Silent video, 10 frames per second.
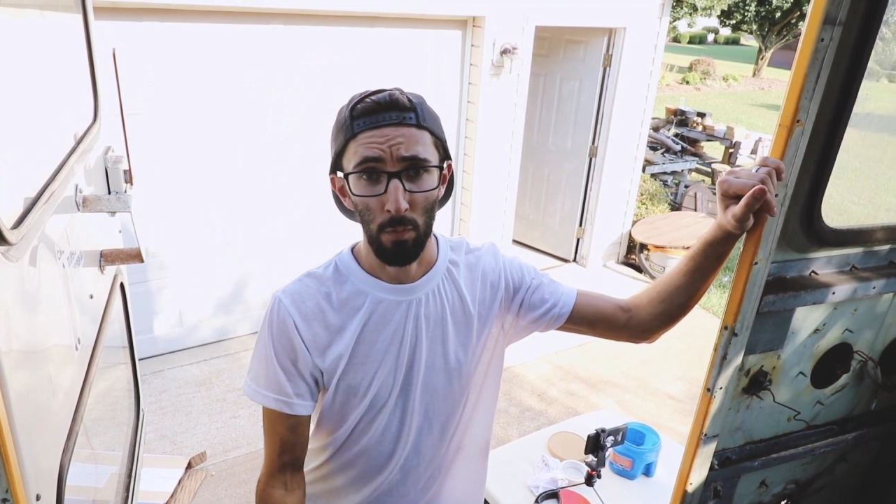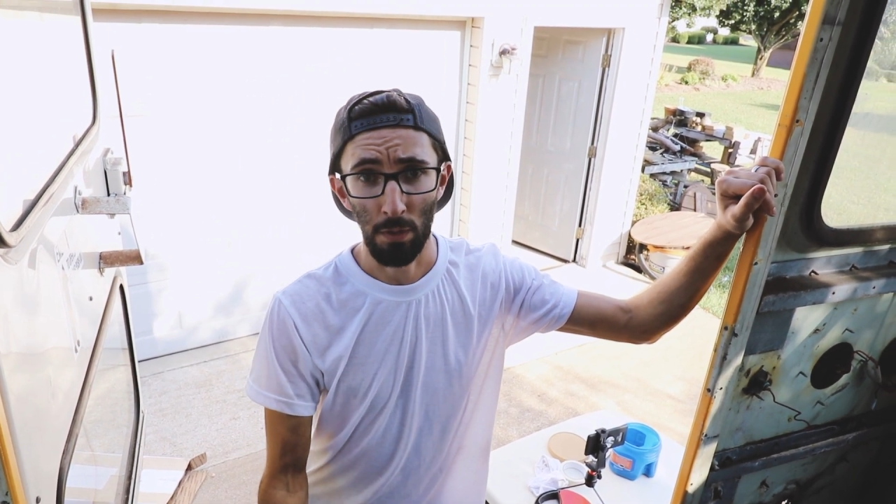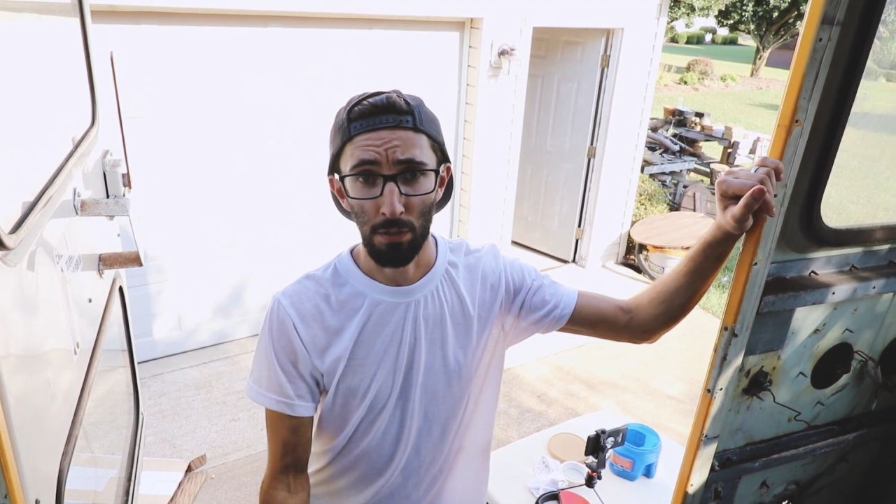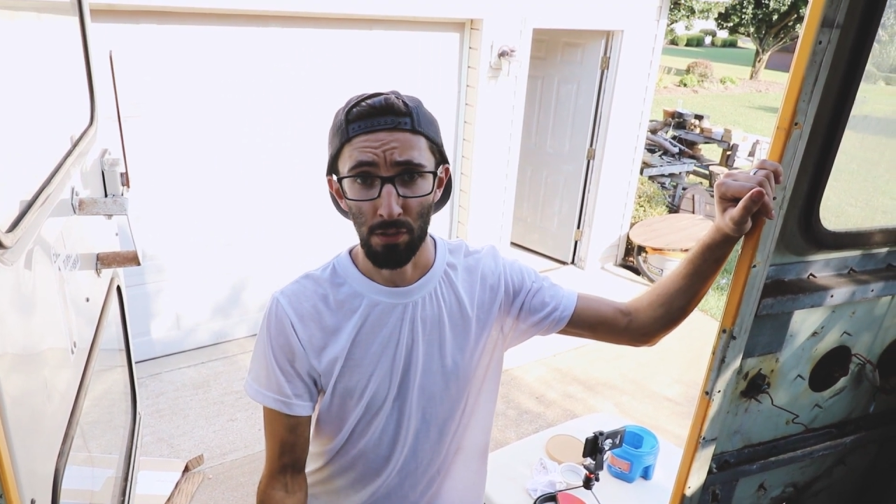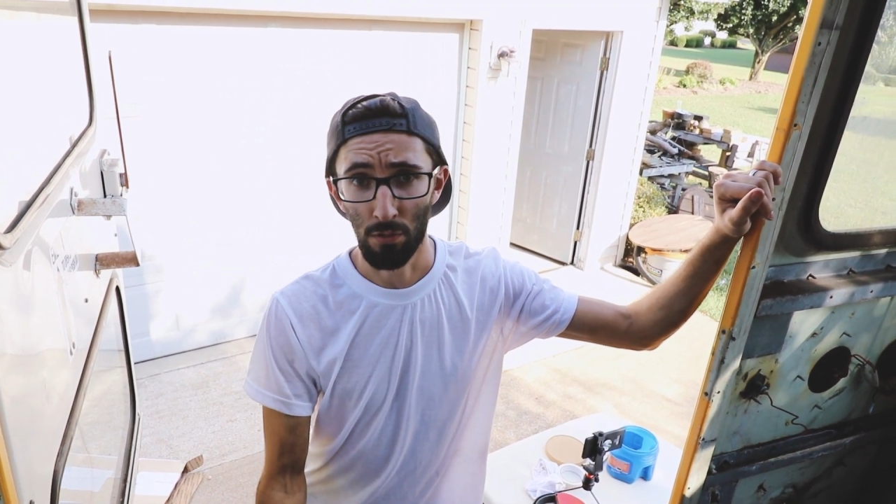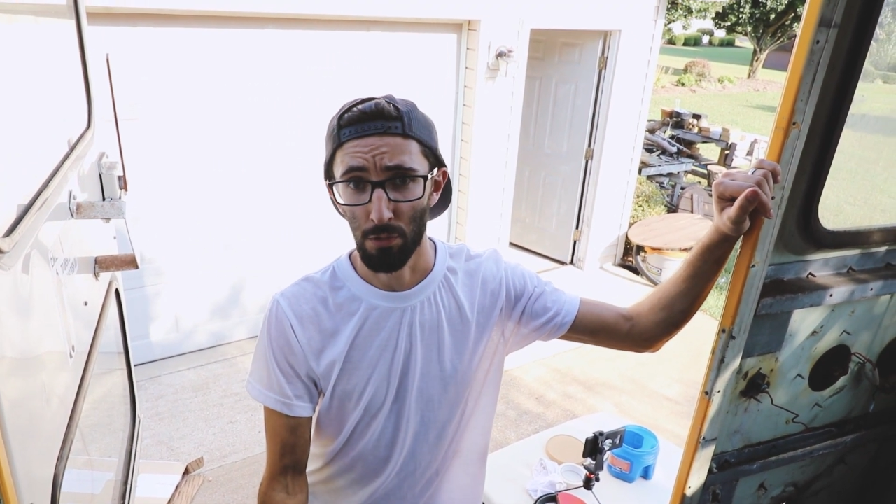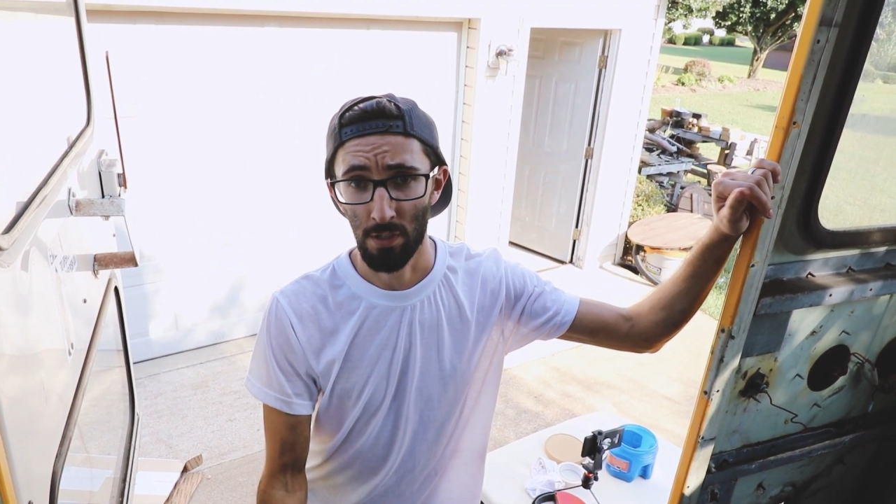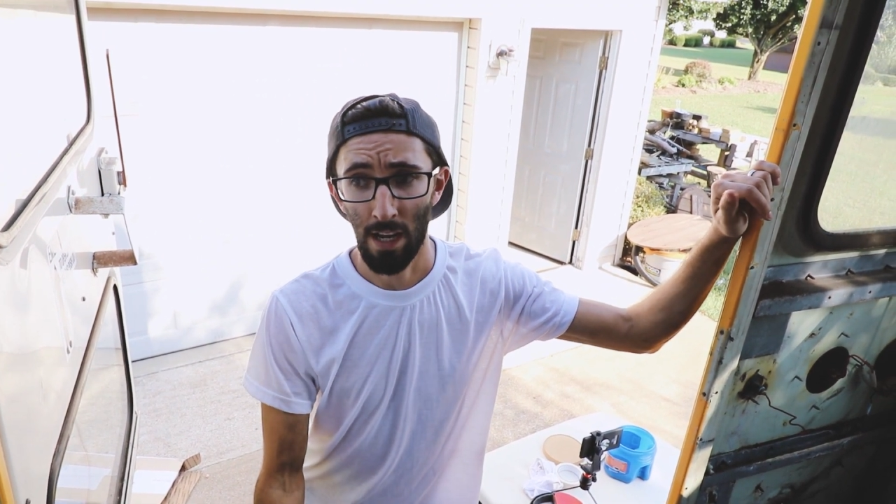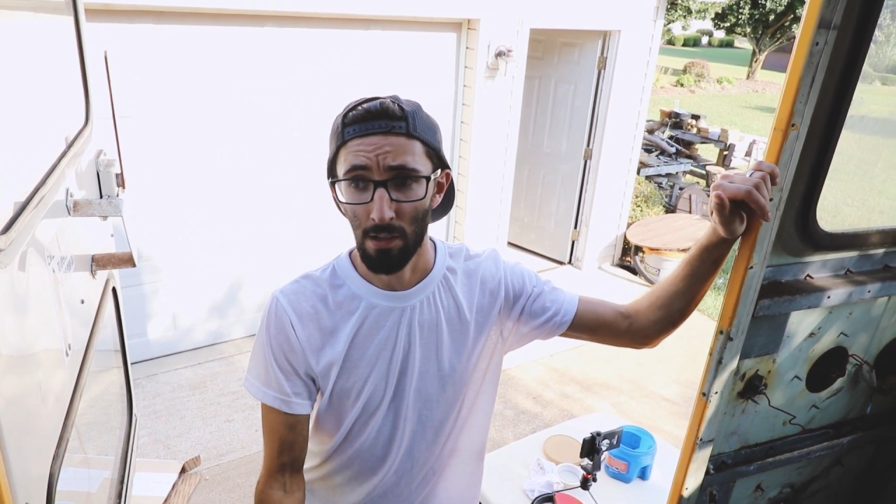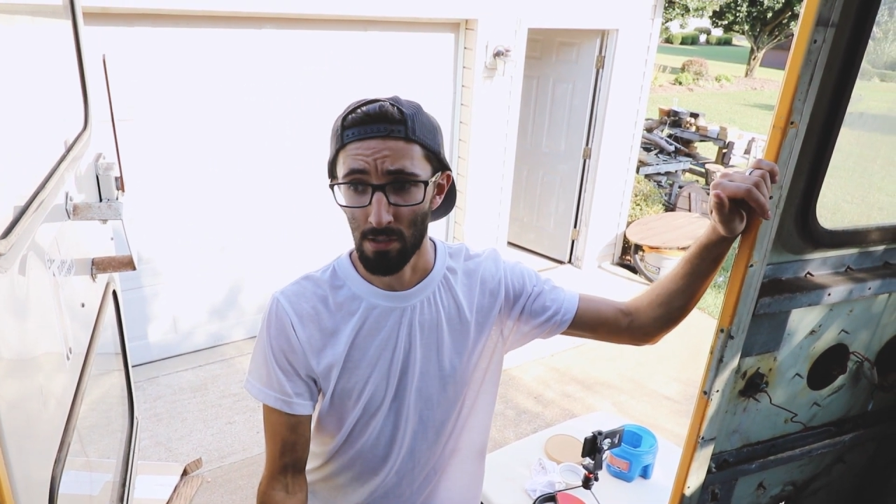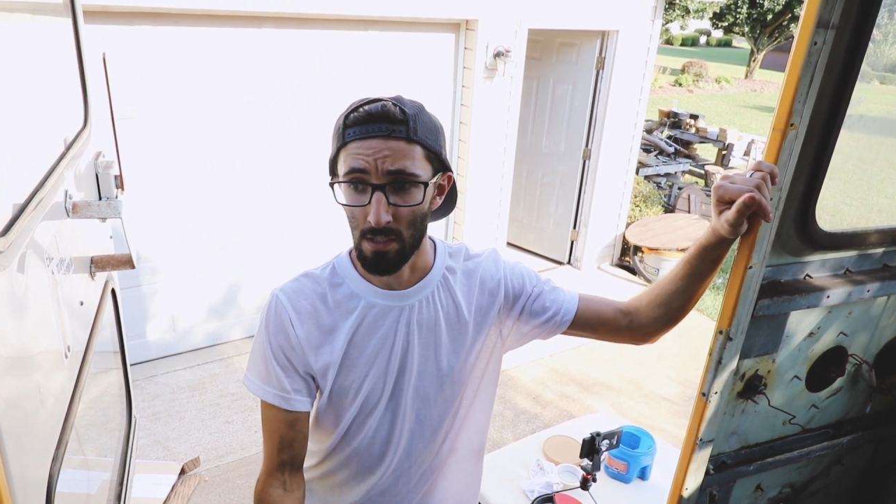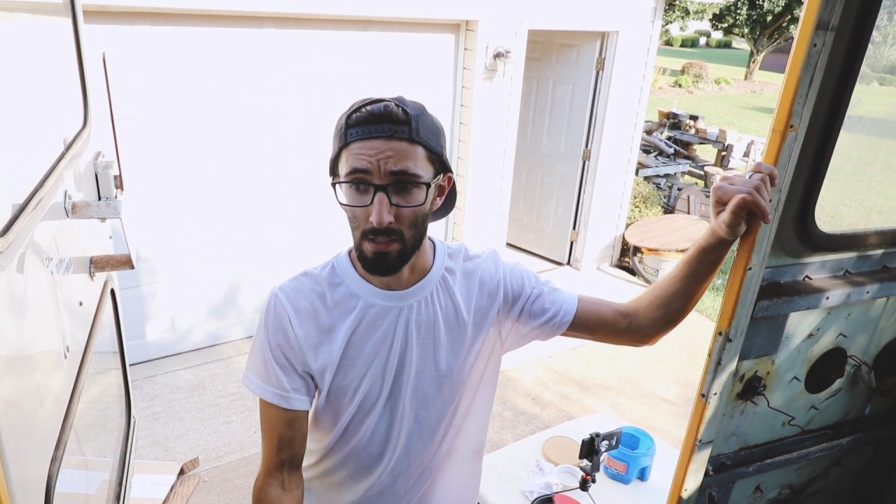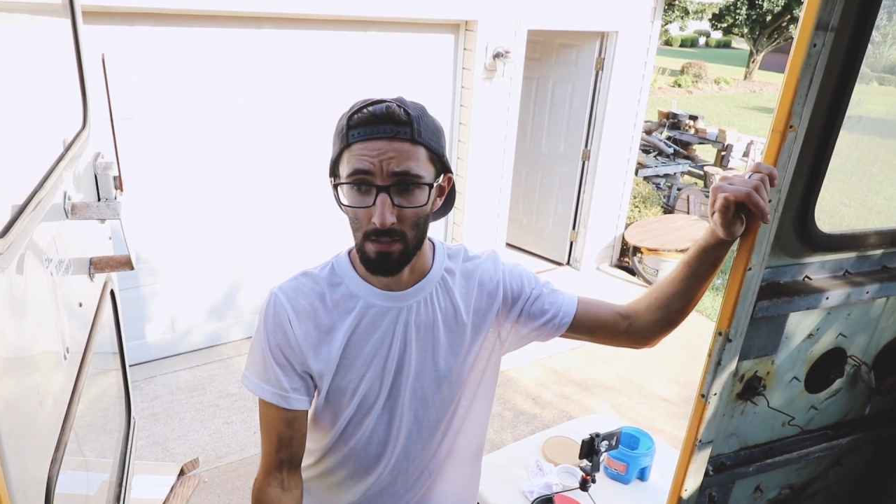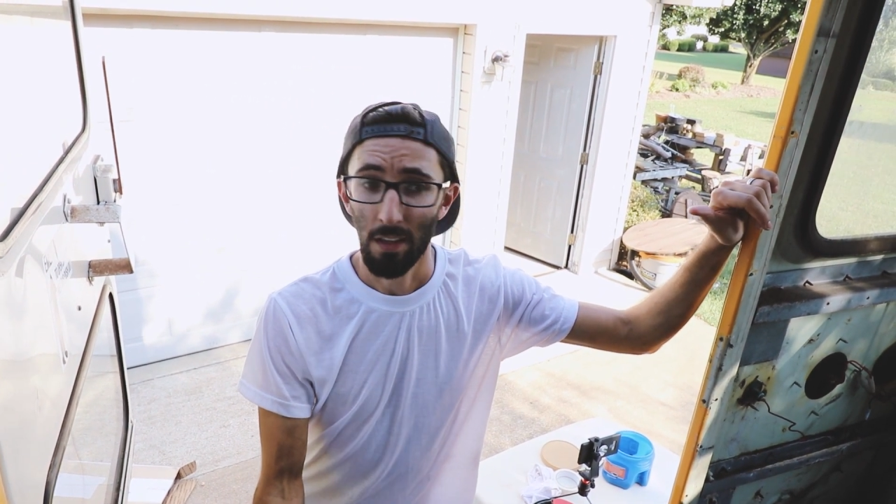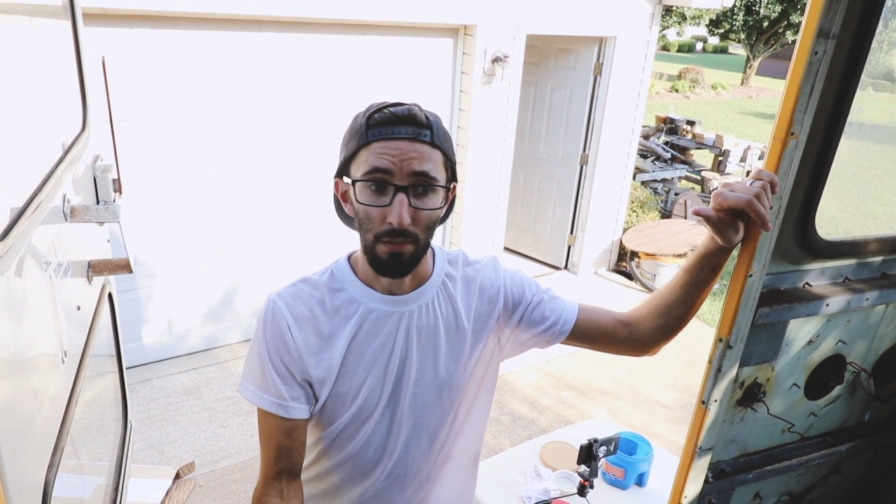windows and doors and houses,